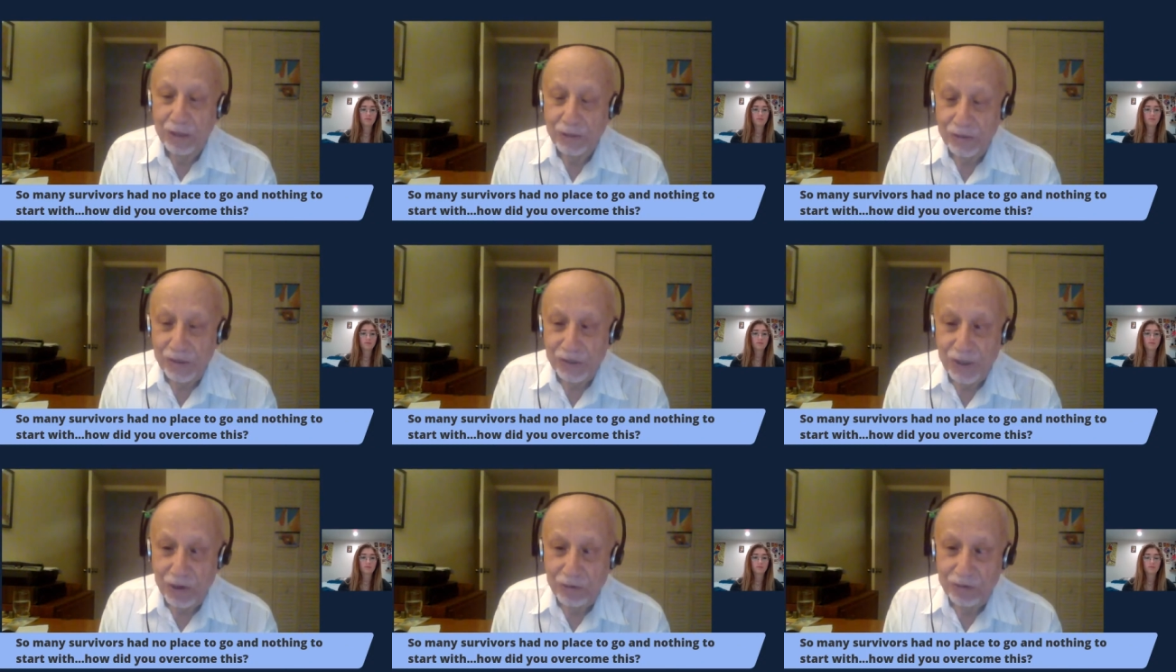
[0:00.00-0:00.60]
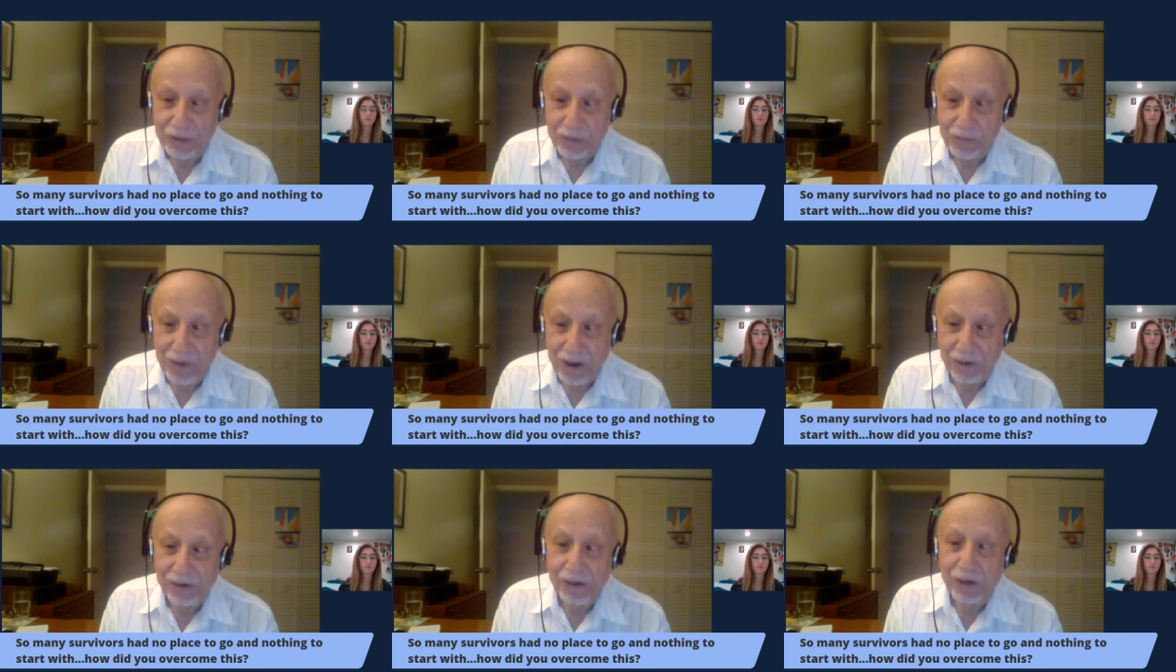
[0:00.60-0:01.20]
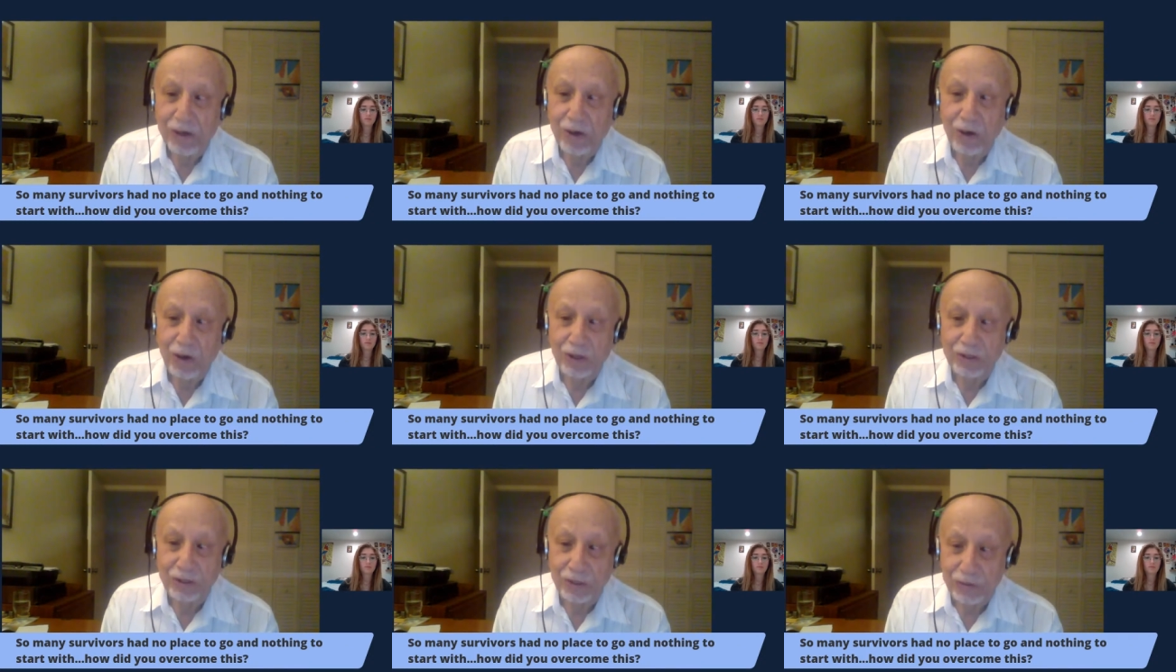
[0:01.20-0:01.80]
to South
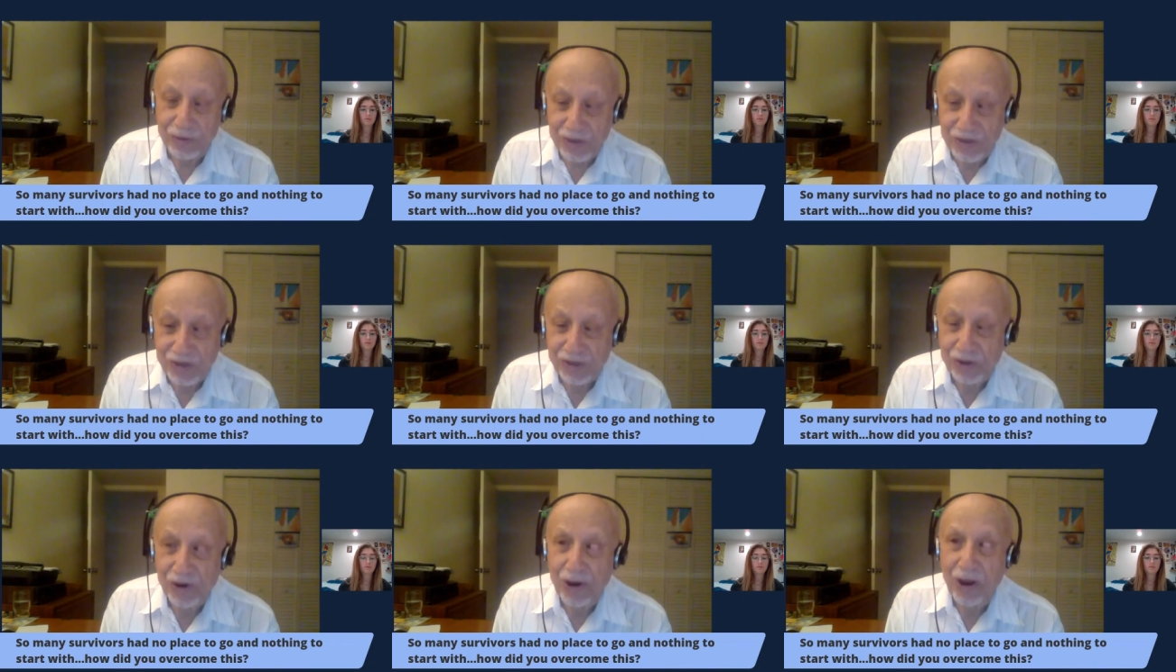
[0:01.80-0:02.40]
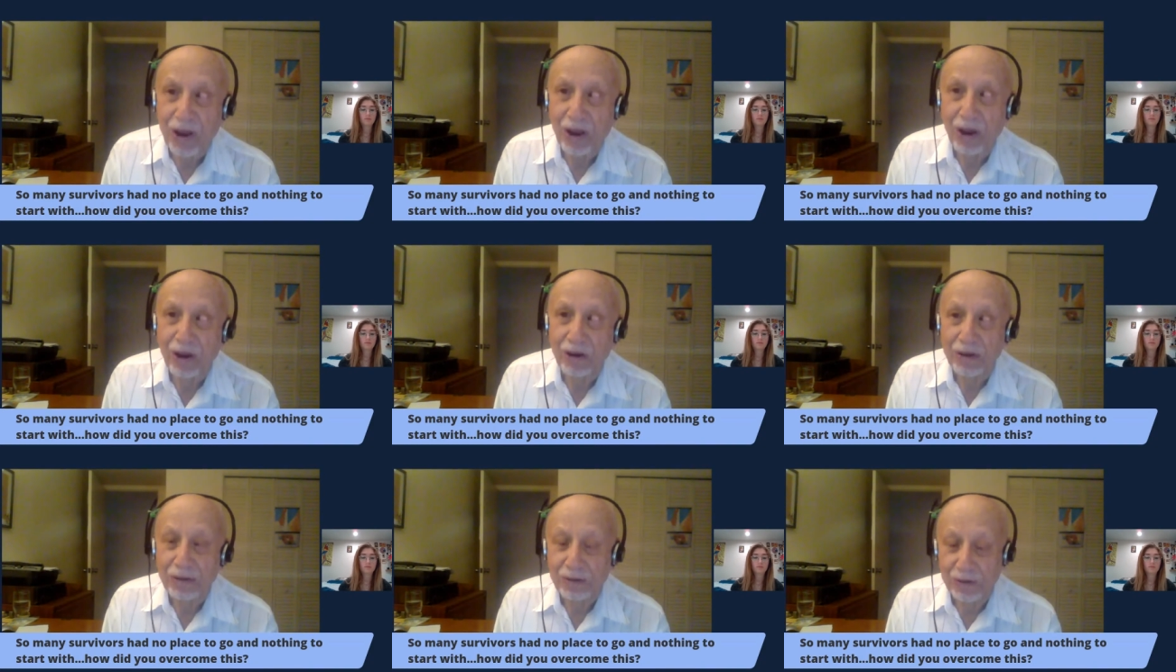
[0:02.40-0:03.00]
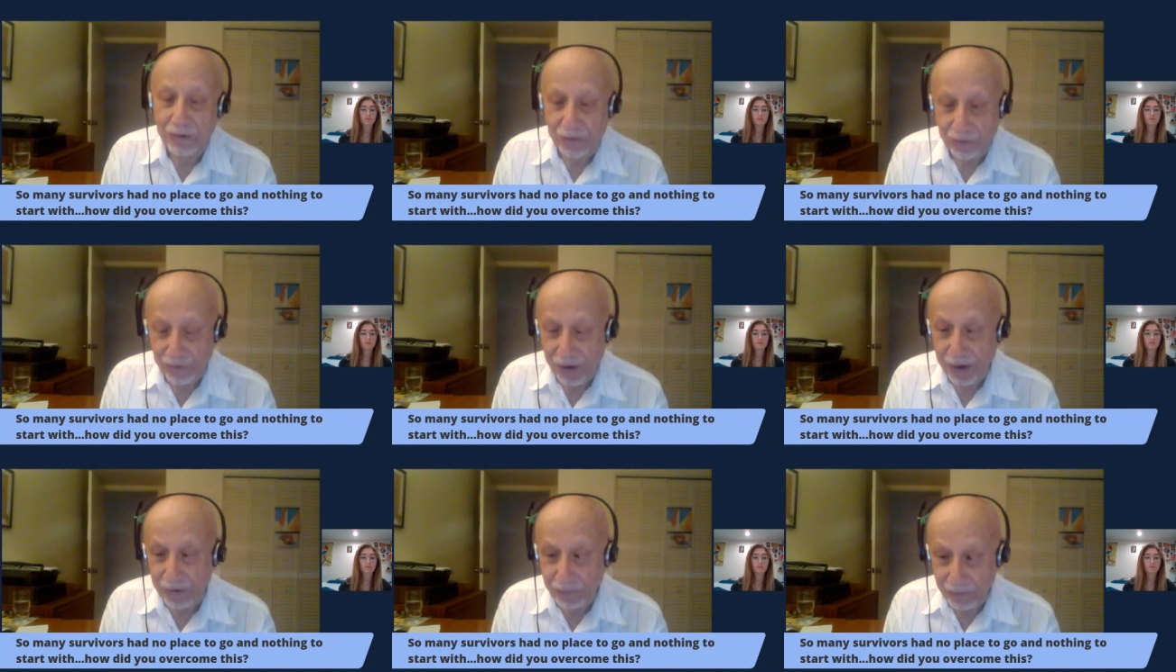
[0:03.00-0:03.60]
America, to Israel
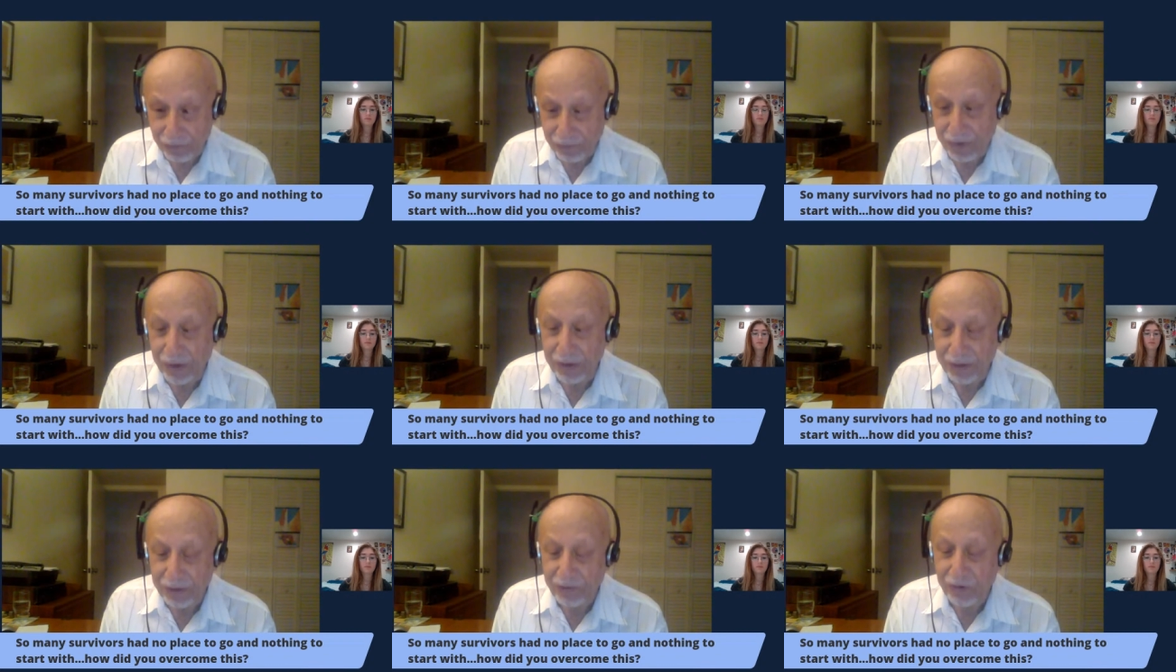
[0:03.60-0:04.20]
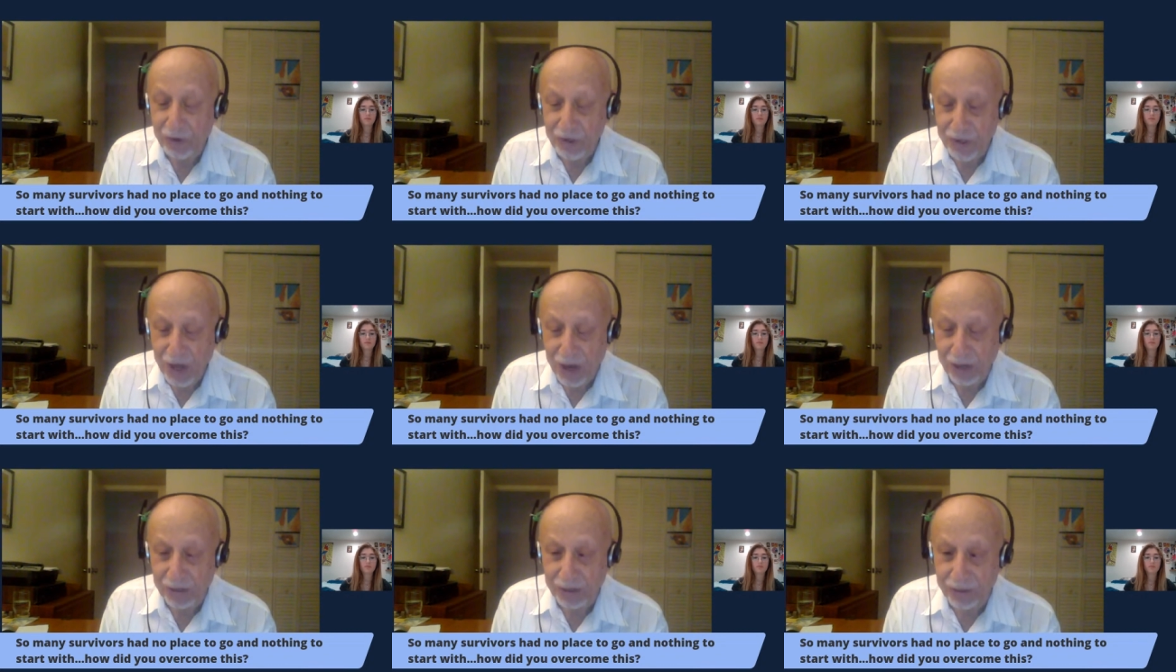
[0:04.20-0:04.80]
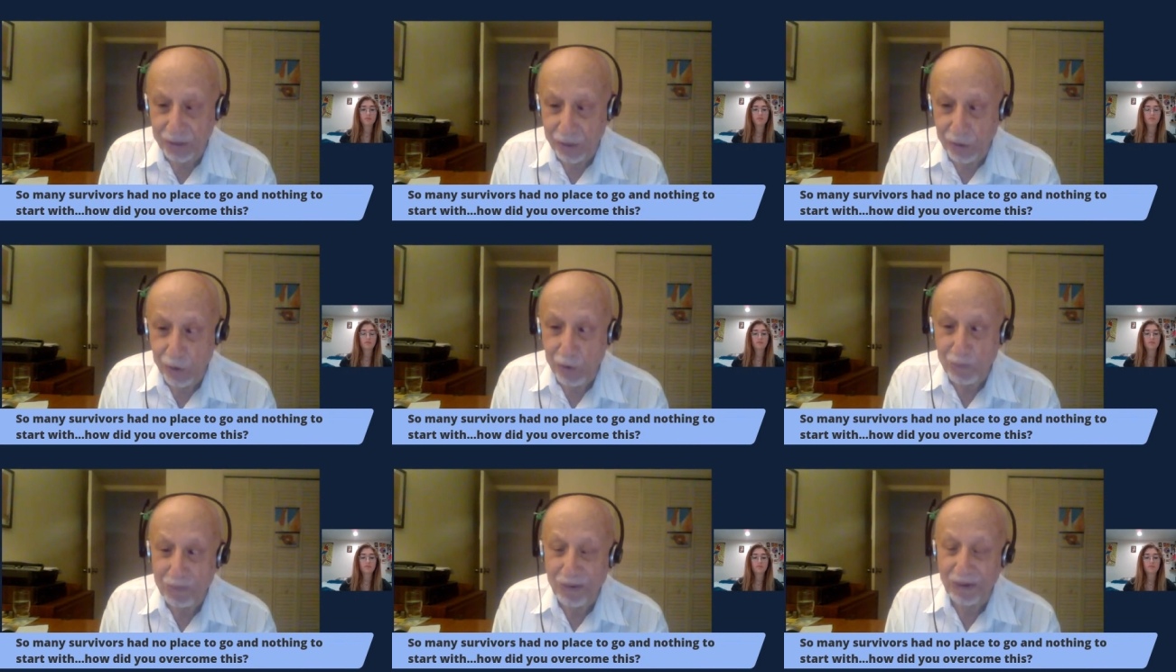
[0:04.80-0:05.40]
when, when it was already
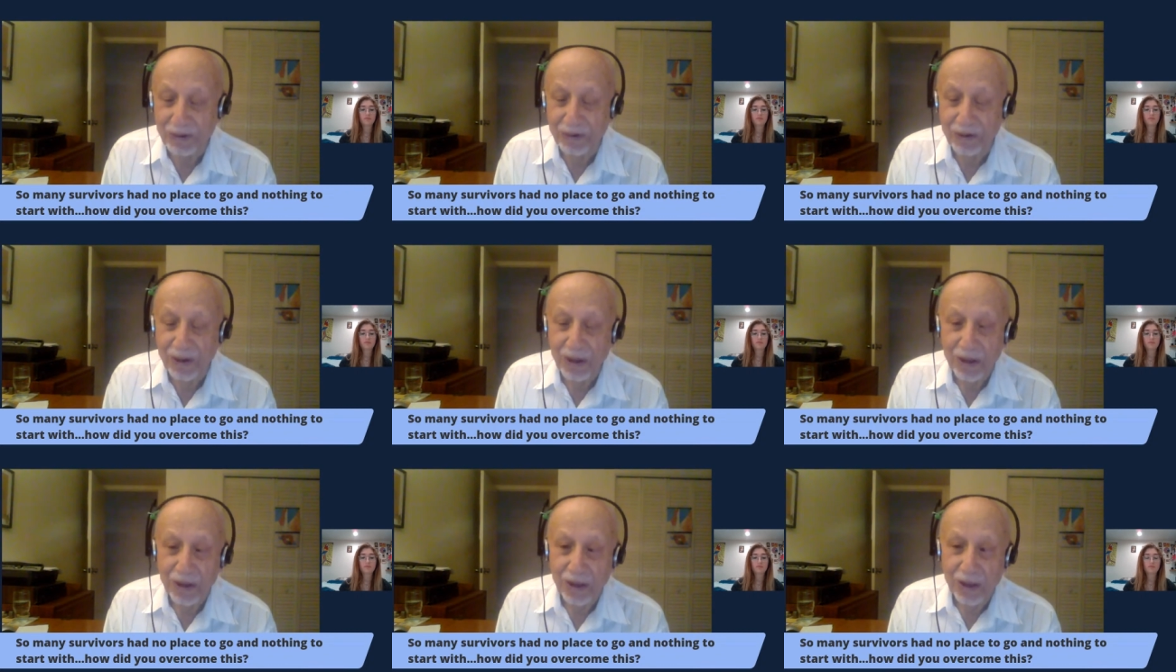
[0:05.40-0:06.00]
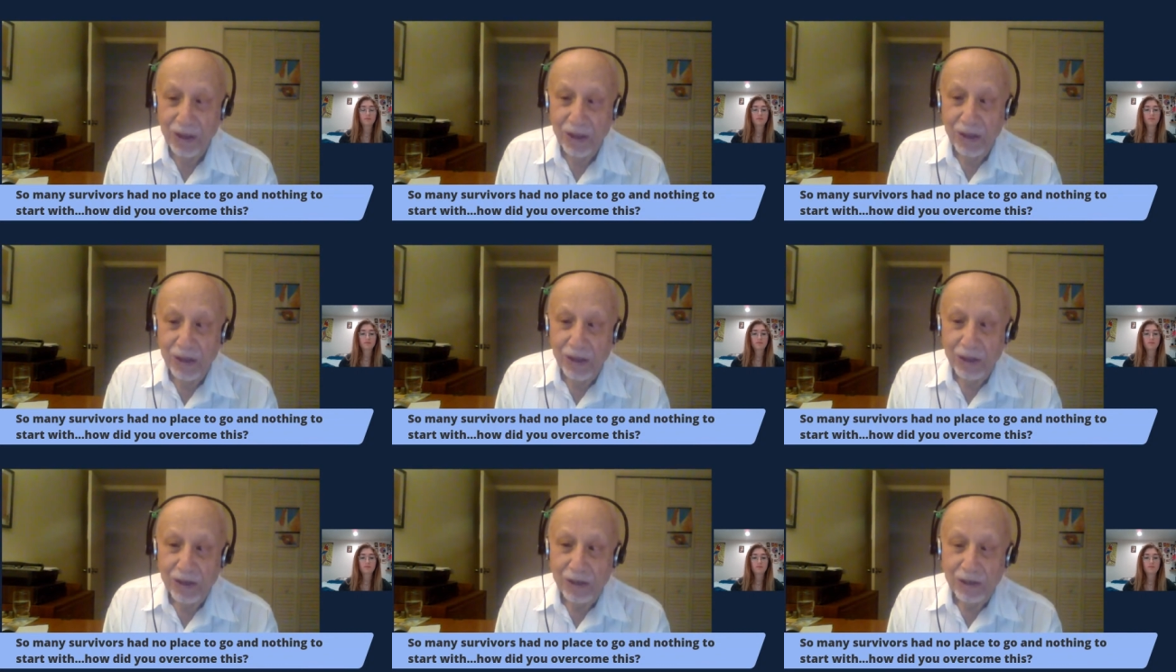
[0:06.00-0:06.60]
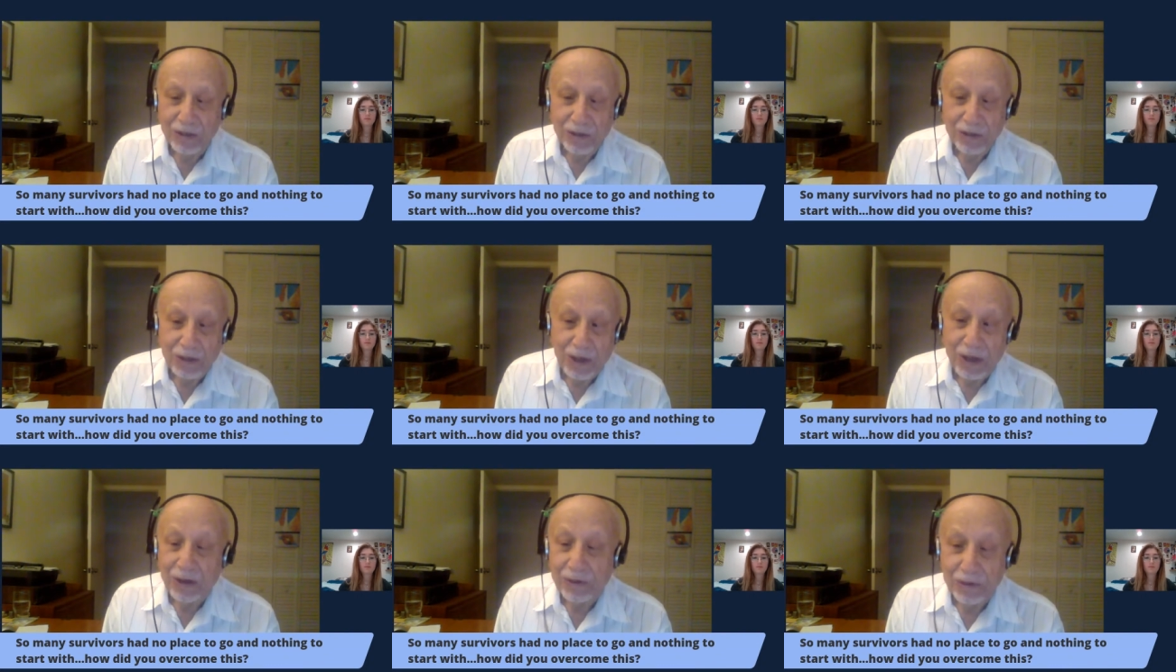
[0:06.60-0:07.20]
open,
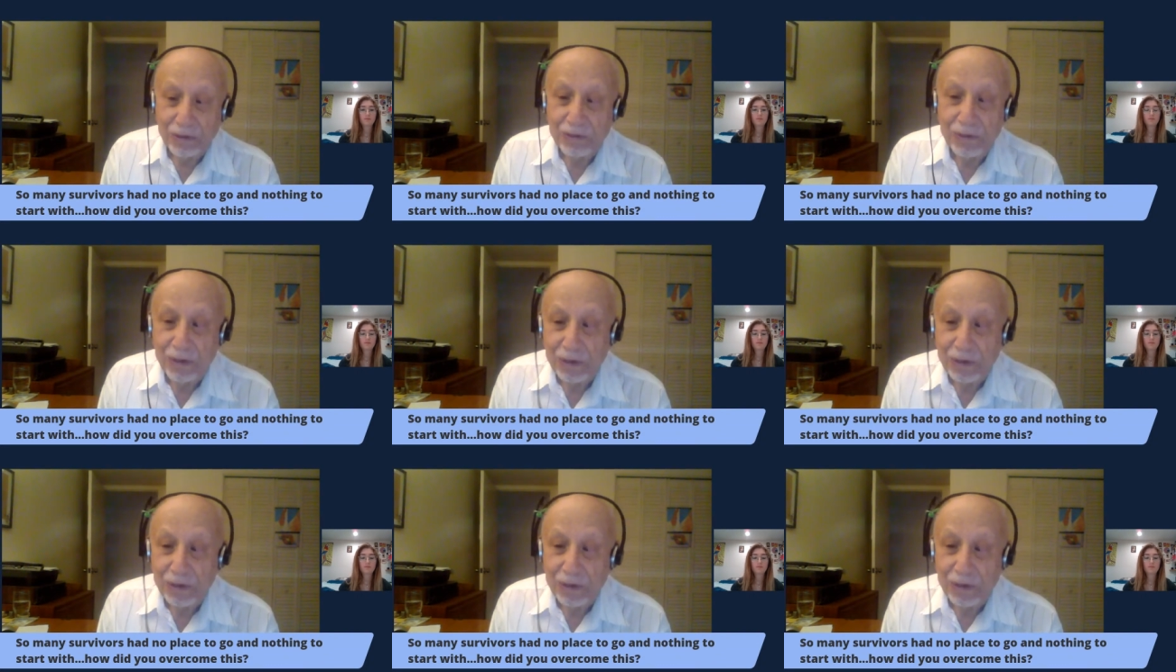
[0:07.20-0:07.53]
and